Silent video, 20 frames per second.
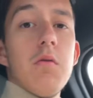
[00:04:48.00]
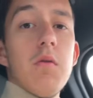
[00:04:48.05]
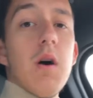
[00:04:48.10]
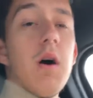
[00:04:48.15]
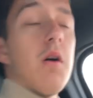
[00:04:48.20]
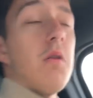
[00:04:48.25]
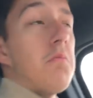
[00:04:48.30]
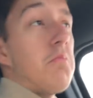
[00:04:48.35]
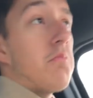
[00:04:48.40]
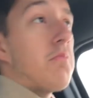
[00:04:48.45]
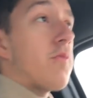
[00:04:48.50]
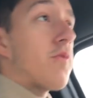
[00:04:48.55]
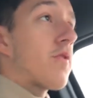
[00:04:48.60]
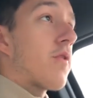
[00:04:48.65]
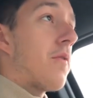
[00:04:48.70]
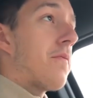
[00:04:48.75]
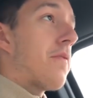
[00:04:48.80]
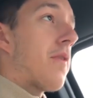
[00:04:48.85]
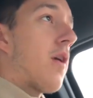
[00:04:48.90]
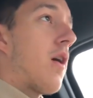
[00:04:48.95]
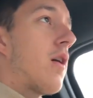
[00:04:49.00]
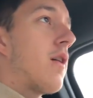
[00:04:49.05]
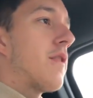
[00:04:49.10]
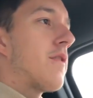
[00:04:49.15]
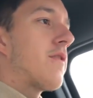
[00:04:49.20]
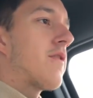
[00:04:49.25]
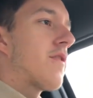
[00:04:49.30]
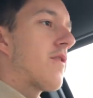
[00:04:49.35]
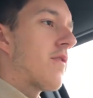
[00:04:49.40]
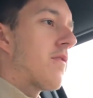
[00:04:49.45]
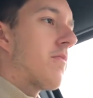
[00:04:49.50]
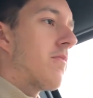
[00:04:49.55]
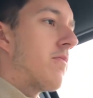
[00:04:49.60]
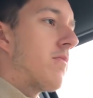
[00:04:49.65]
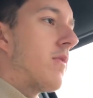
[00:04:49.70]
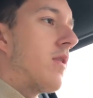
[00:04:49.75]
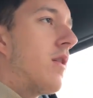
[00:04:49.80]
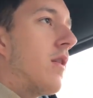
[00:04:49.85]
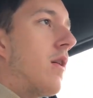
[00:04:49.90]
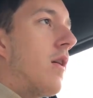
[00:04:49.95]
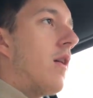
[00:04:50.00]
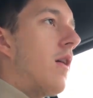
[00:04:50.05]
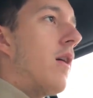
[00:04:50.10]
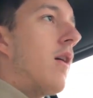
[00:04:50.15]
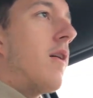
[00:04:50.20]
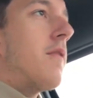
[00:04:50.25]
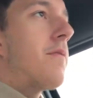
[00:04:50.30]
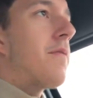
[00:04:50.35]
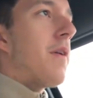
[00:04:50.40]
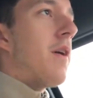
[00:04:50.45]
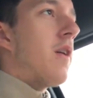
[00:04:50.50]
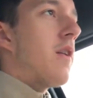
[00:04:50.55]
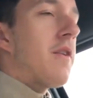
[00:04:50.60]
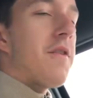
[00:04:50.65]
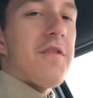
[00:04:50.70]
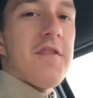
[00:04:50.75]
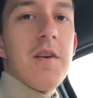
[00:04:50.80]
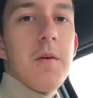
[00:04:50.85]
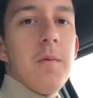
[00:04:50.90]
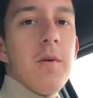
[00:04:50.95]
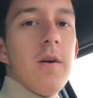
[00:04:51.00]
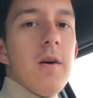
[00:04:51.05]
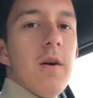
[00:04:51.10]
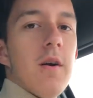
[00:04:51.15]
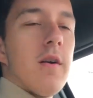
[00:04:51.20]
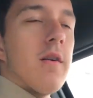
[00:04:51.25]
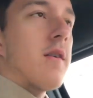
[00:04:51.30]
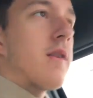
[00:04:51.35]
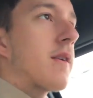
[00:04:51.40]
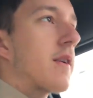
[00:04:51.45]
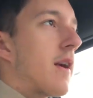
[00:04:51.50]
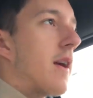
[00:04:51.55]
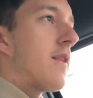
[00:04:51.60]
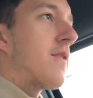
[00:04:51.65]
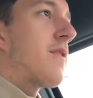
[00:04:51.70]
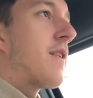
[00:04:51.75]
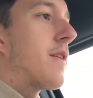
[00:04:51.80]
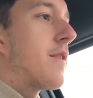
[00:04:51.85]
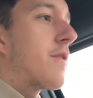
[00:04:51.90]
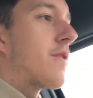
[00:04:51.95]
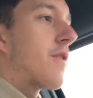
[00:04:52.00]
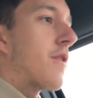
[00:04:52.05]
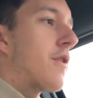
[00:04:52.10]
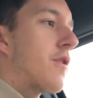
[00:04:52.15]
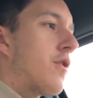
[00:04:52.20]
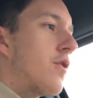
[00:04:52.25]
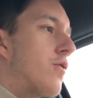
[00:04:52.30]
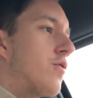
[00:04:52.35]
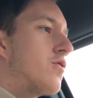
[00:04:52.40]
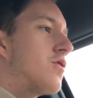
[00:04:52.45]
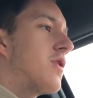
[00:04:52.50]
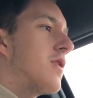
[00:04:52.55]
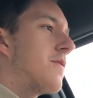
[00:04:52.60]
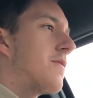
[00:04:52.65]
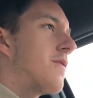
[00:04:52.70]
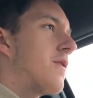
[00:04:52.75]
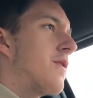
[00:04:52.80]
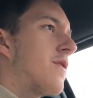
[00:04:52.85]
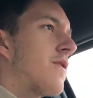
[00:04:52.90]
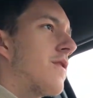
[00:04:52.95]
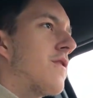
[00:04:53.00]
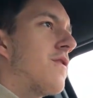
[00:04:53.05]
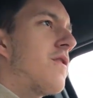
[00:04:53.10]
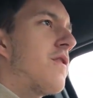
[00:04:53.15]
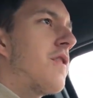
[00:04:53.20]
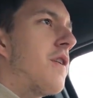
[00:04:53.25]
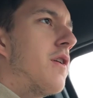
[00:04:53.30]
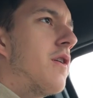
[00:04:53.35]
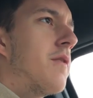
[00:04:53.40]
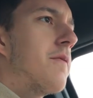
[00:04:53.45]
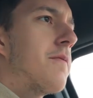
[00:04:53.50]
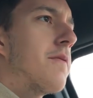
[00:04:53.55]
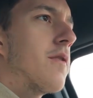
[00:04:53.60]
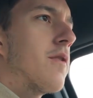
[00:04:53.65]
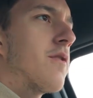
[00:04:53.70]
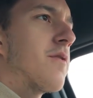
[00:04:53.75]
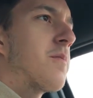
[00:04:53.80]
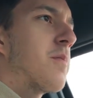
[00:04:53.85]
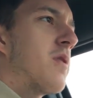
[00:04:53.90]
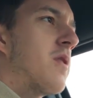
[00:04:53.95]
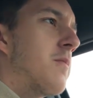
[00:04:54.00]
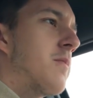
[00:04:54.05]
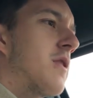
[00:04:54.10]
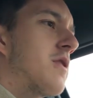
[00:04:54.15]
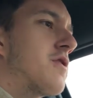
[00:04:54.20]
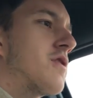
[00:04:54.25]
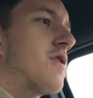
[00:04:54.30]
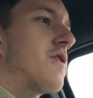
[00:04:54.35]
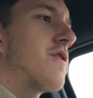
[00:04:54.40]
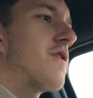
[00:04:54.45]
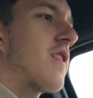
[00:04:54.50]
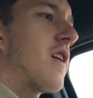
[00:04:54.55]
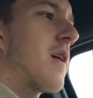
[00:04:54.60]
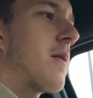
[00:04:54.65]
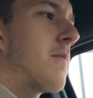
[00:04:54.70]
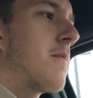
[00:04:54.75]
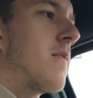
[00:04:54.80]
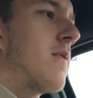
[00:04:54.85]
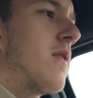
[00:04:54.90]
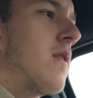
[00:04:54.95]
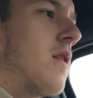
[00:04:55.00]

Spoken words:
Well, so far it's fairly similar. I can't say there's a huge difference. The steering feels pretty much the same.